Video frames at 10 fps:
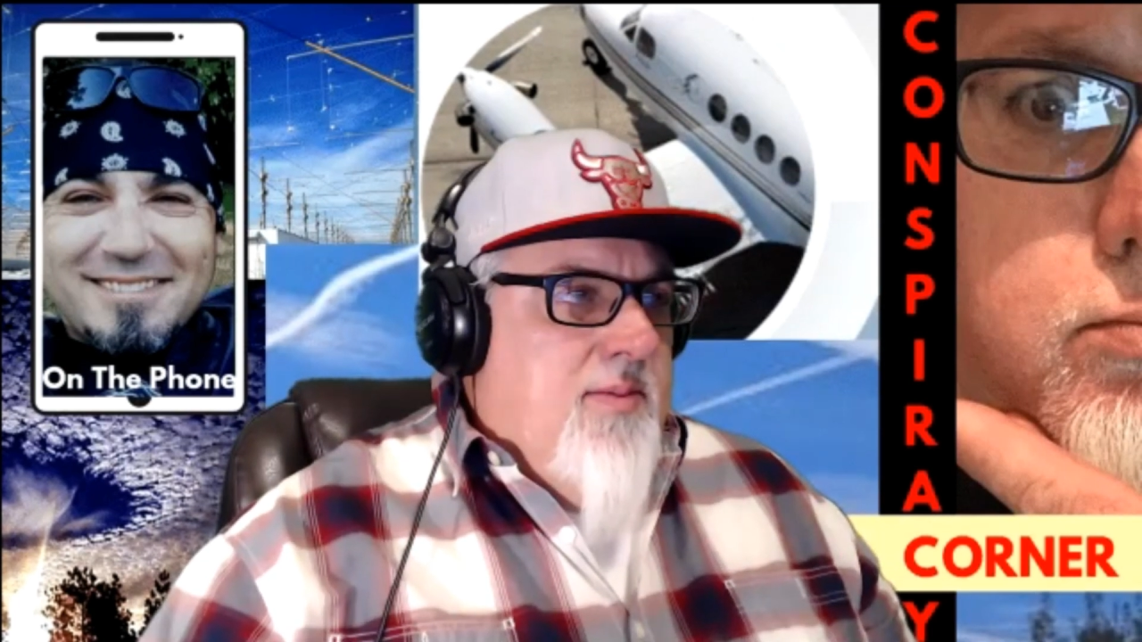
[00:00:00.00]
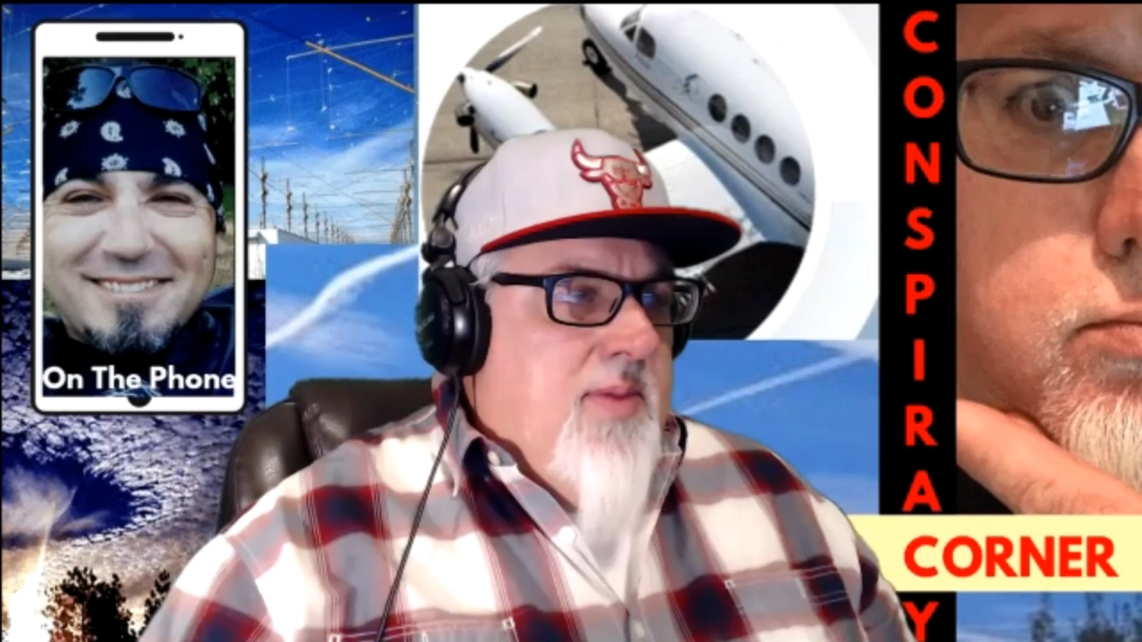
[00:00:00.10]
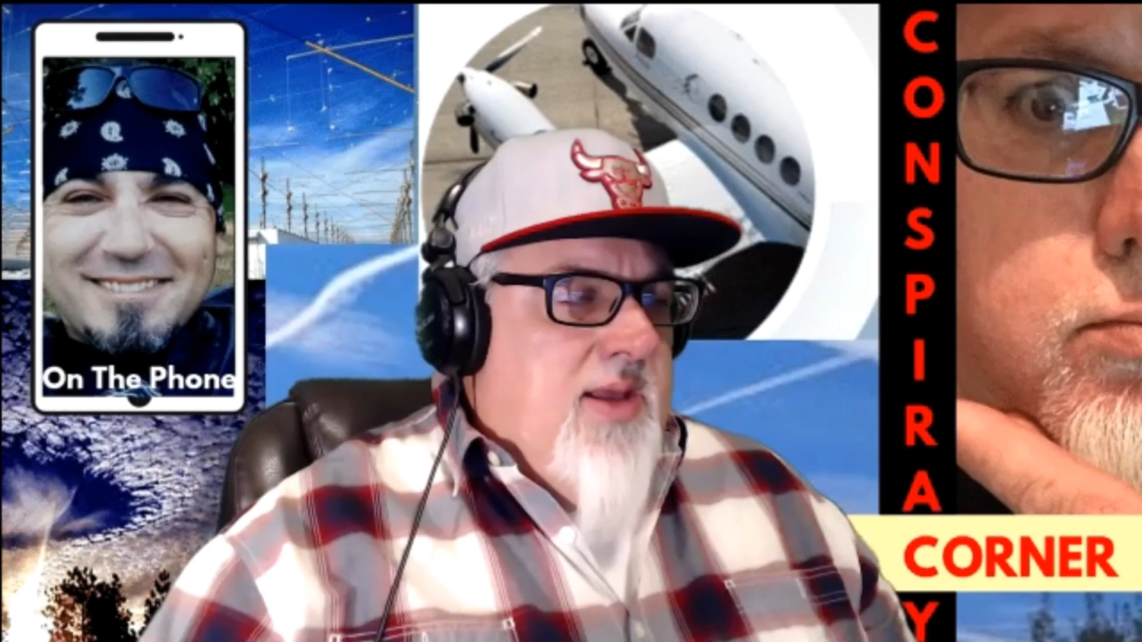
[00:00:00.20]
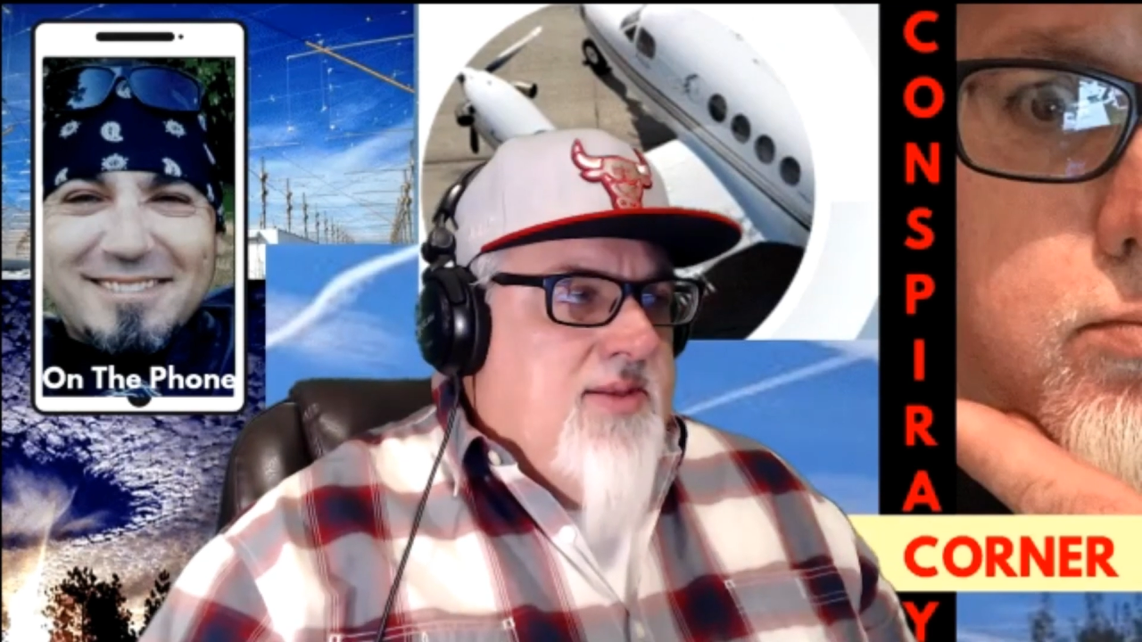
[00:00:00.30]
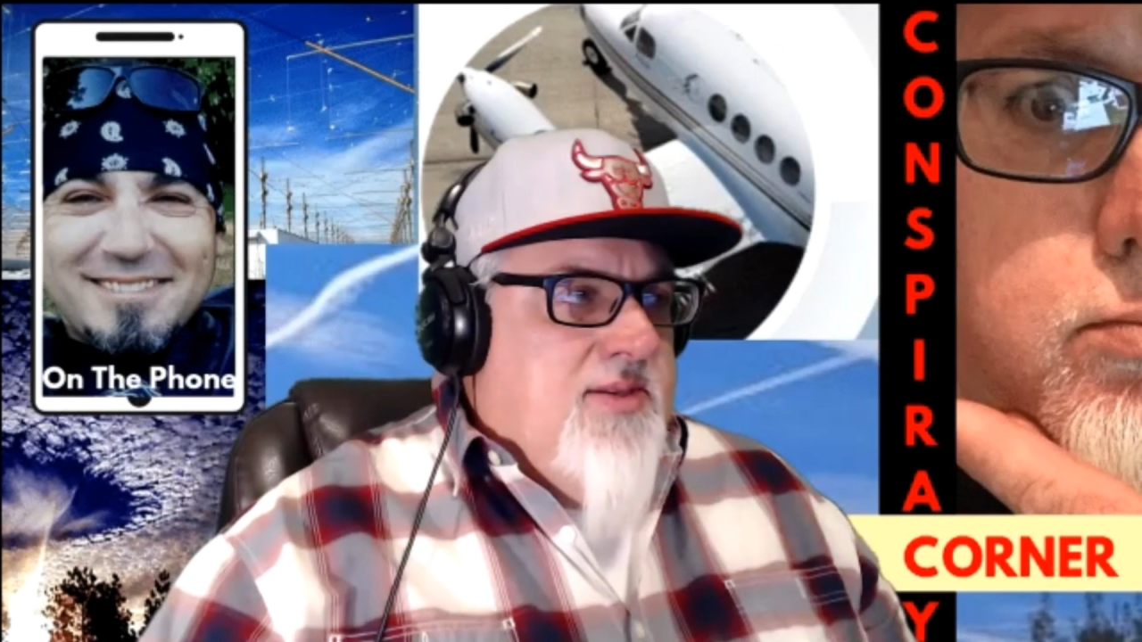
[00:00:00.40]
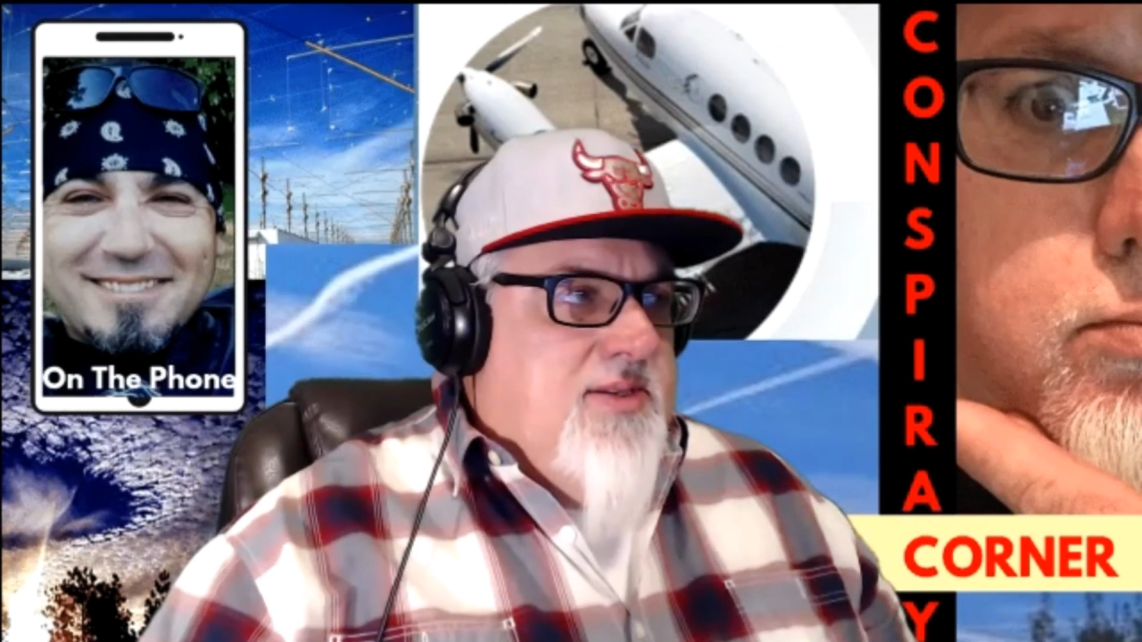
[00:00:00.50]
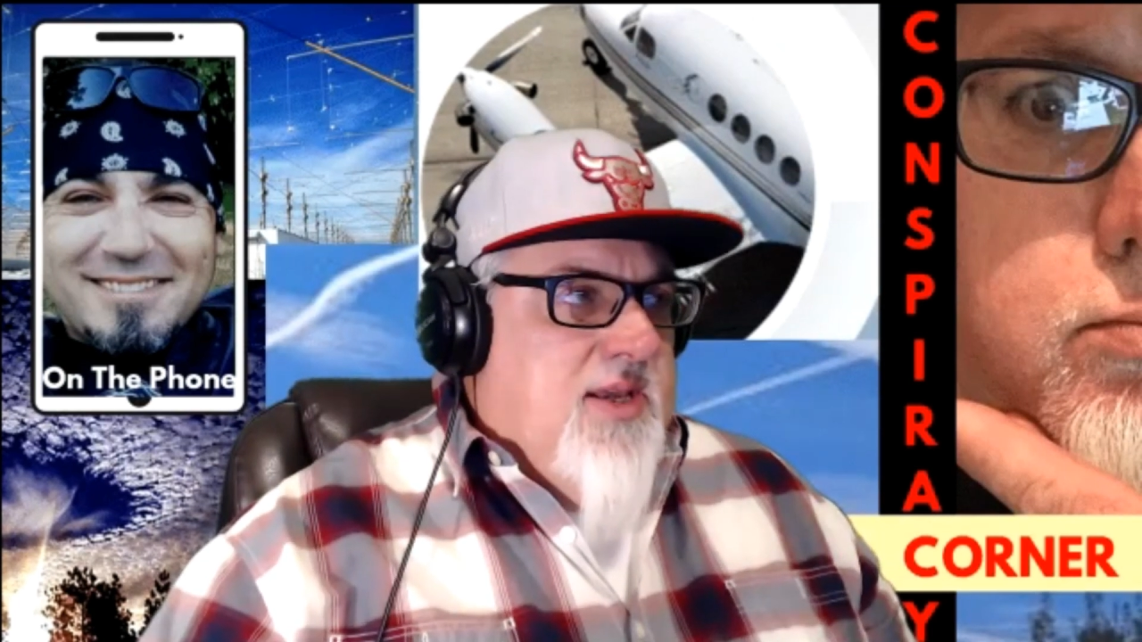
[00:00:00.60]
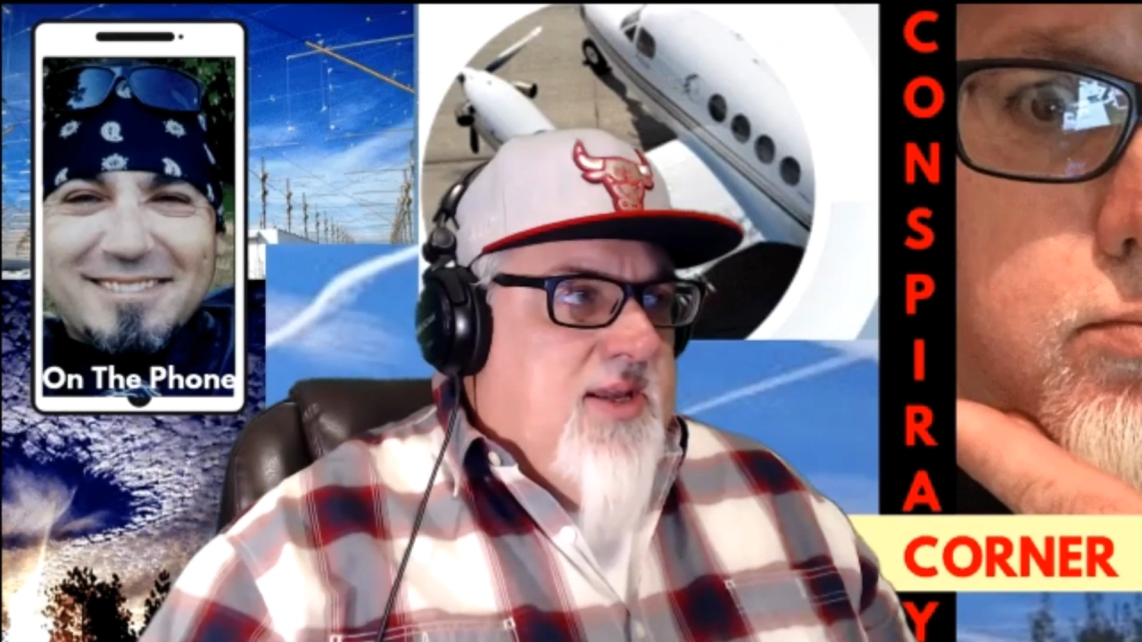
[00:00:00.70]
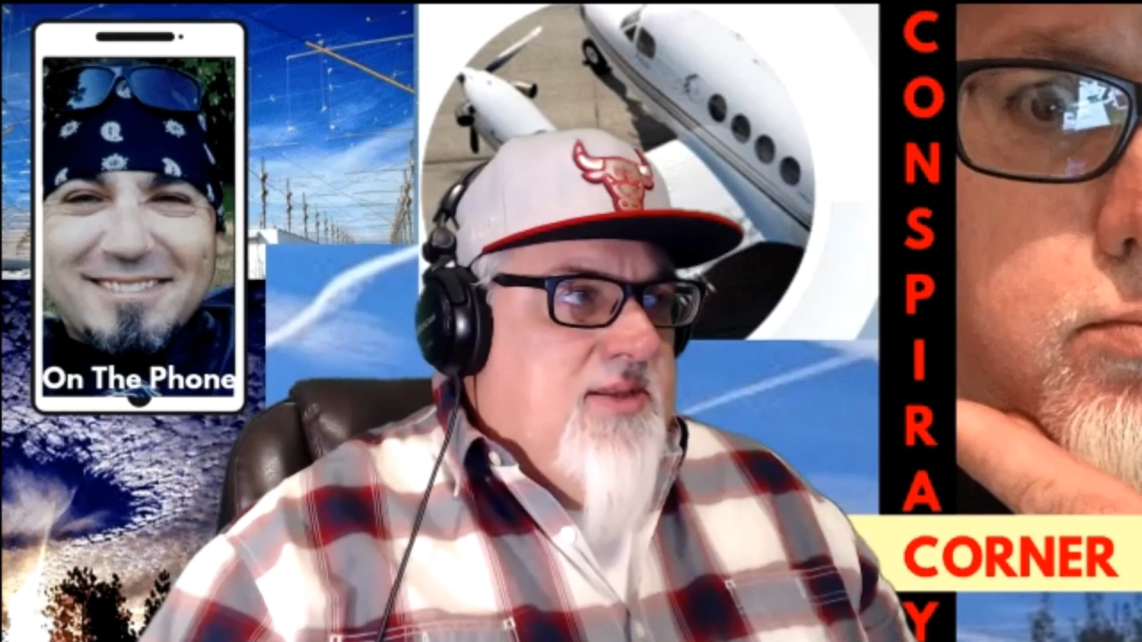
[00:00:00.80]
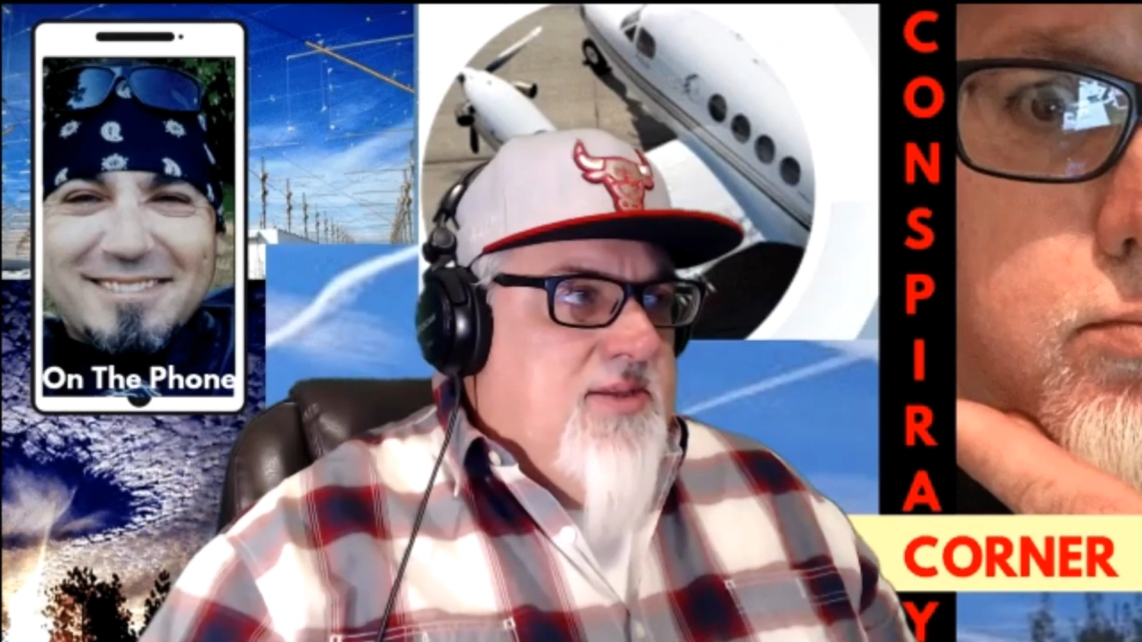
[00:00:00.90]
made
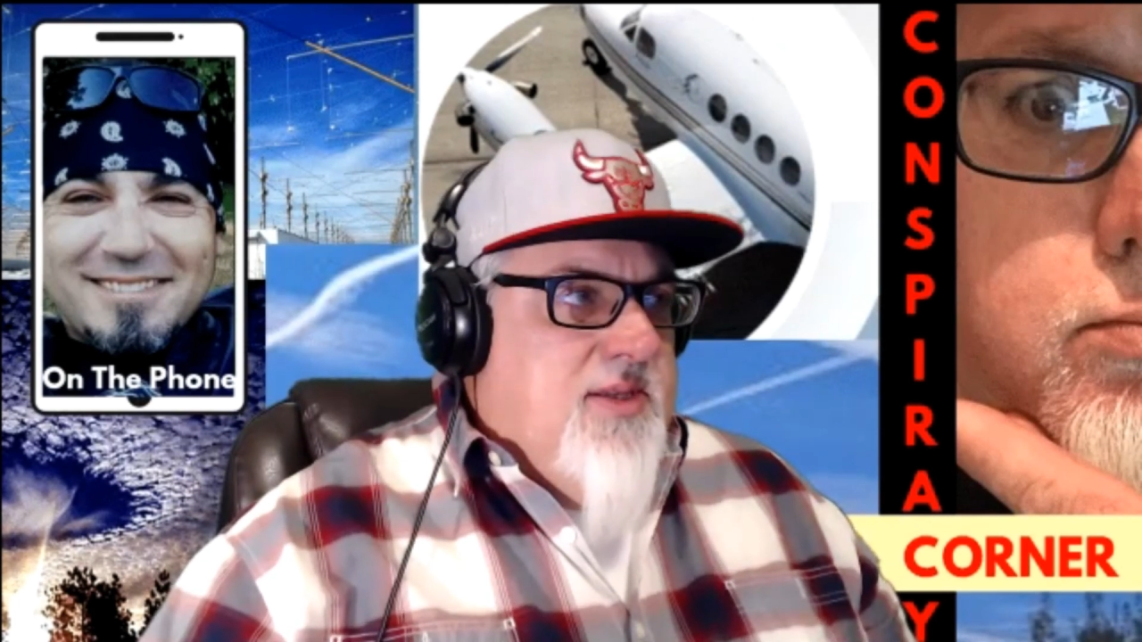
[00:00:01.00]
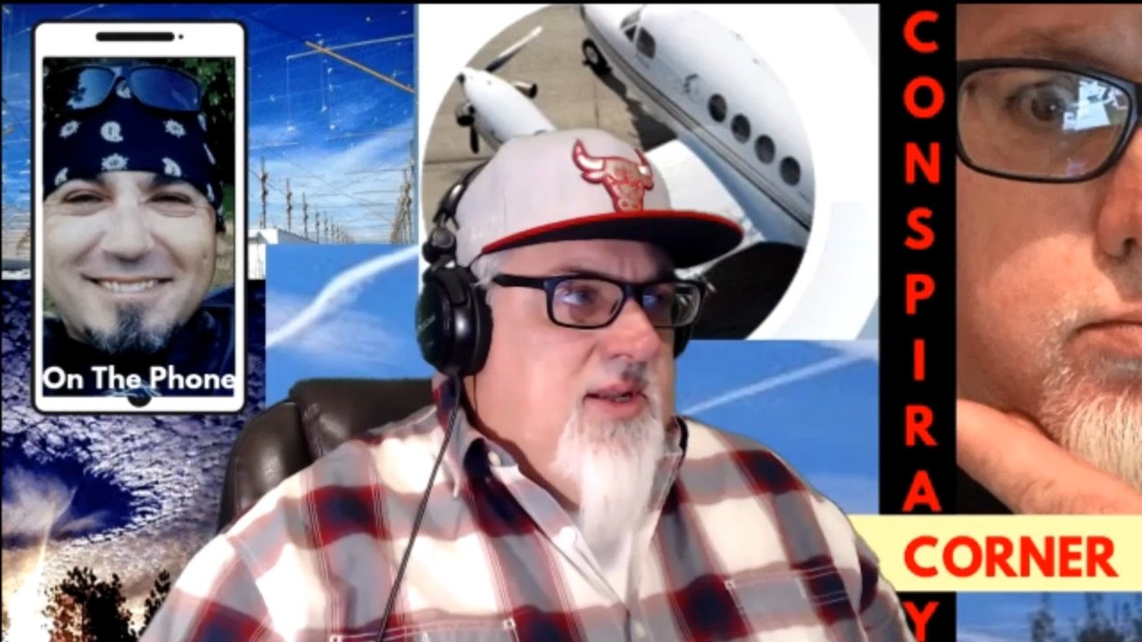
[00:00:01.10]
sense,